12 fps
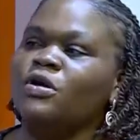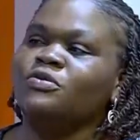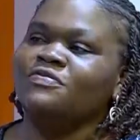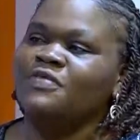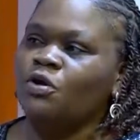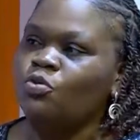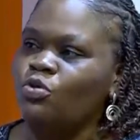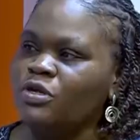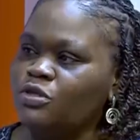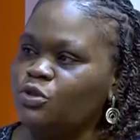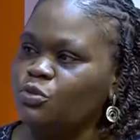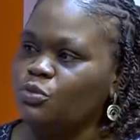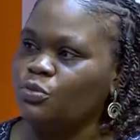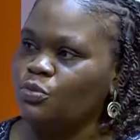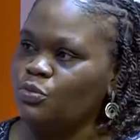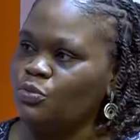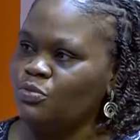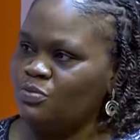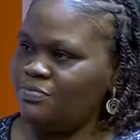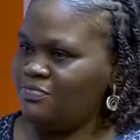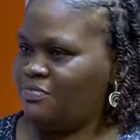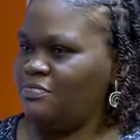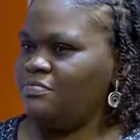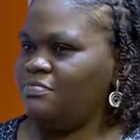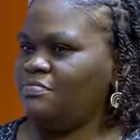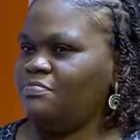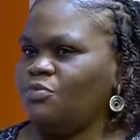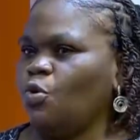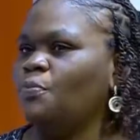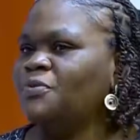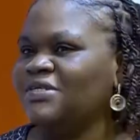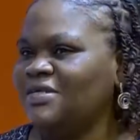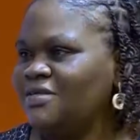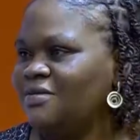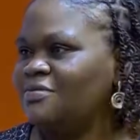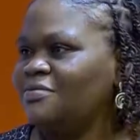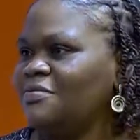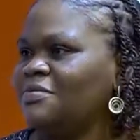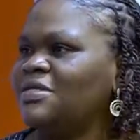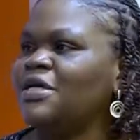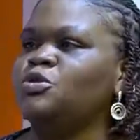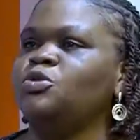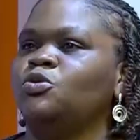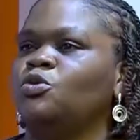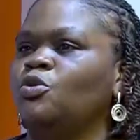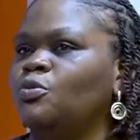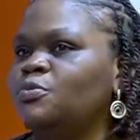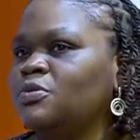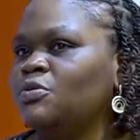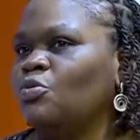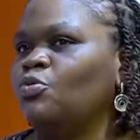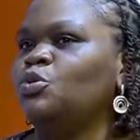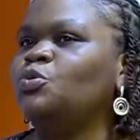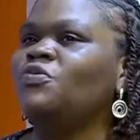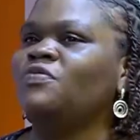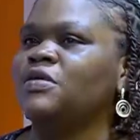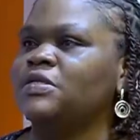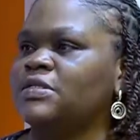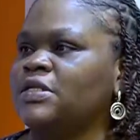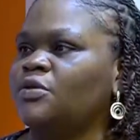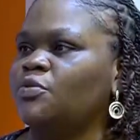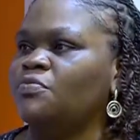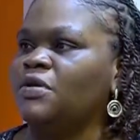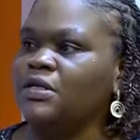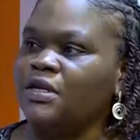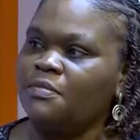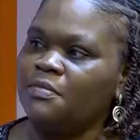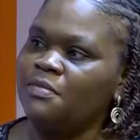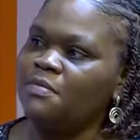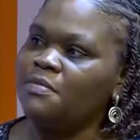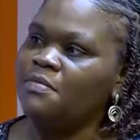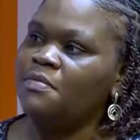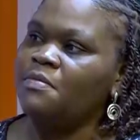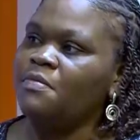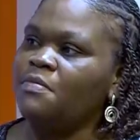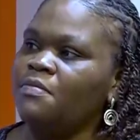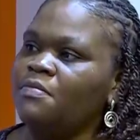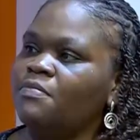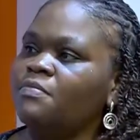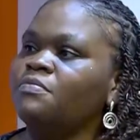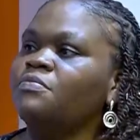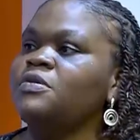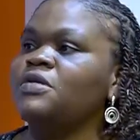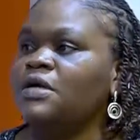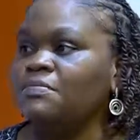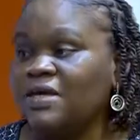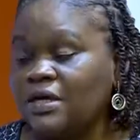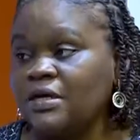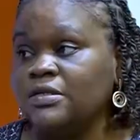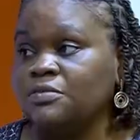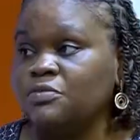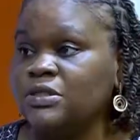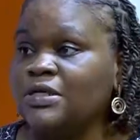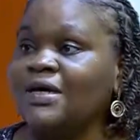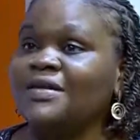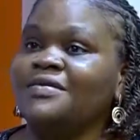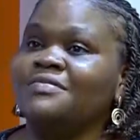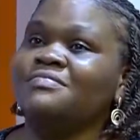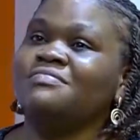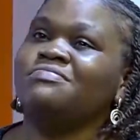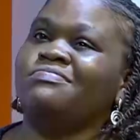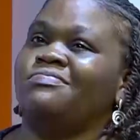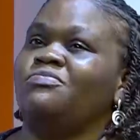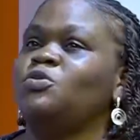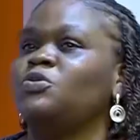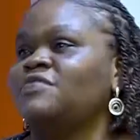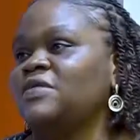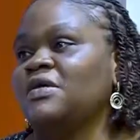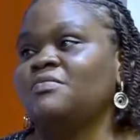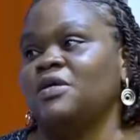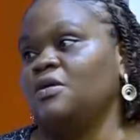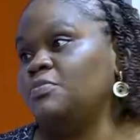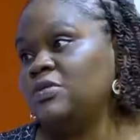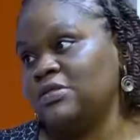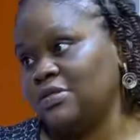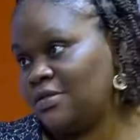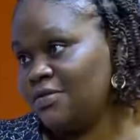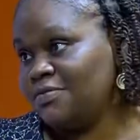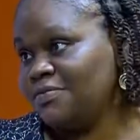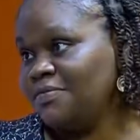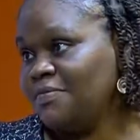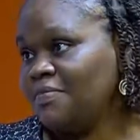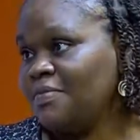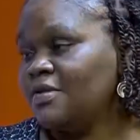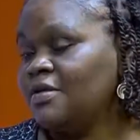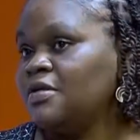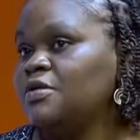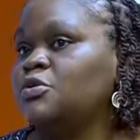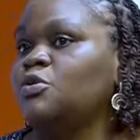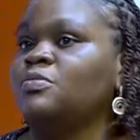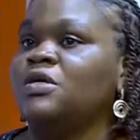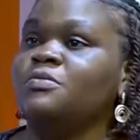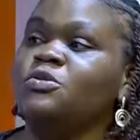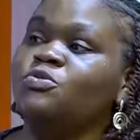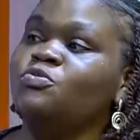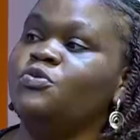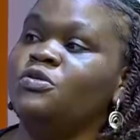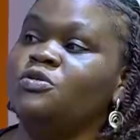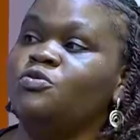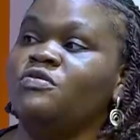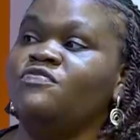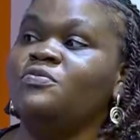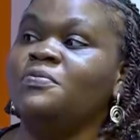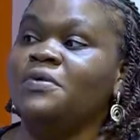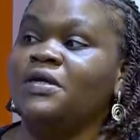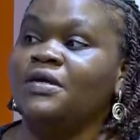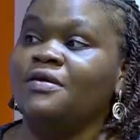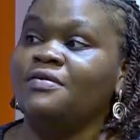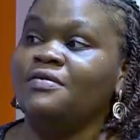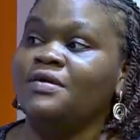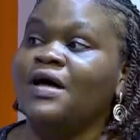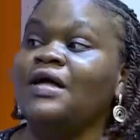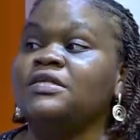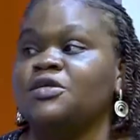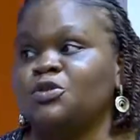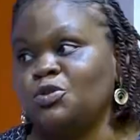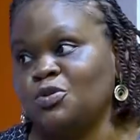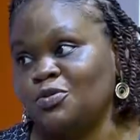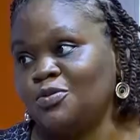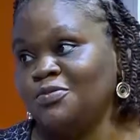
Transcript: out of their way to upskill, get jobs, or do things that could make them make ends meet. And most of the time they are busy. Sometimes too busy to even pay attention